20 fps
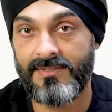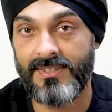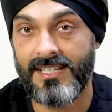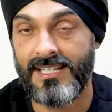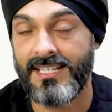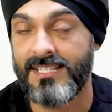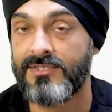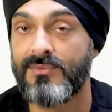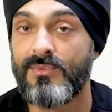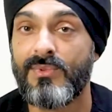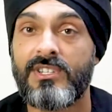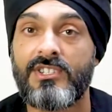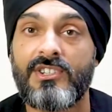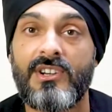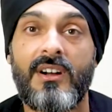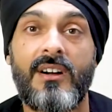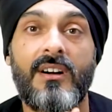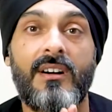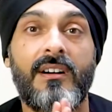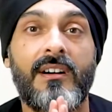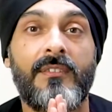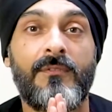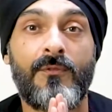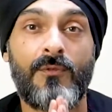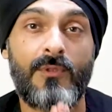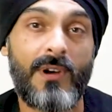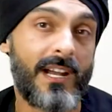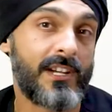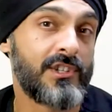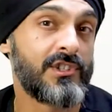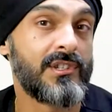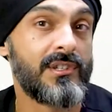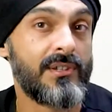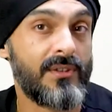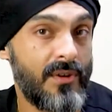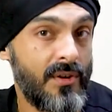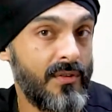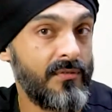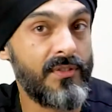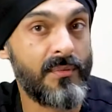veneers, which are a
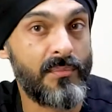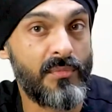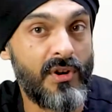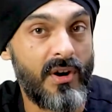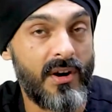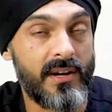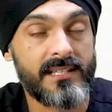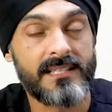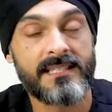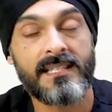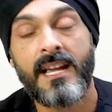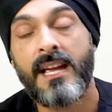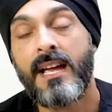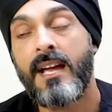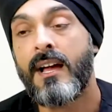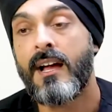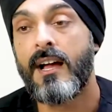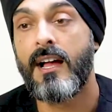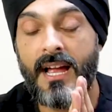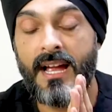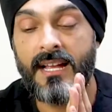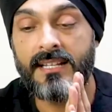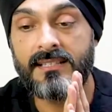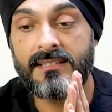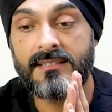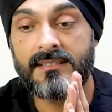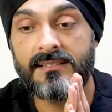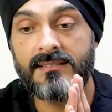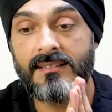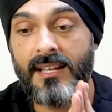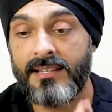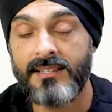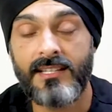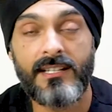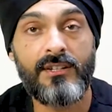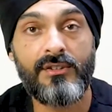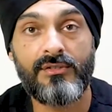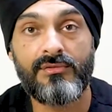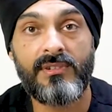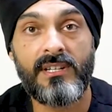fraction of the price, and they
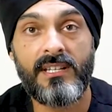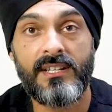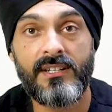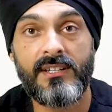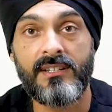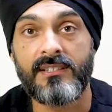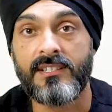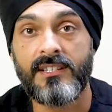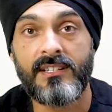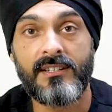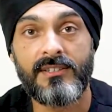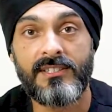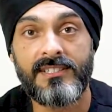look really good. You know,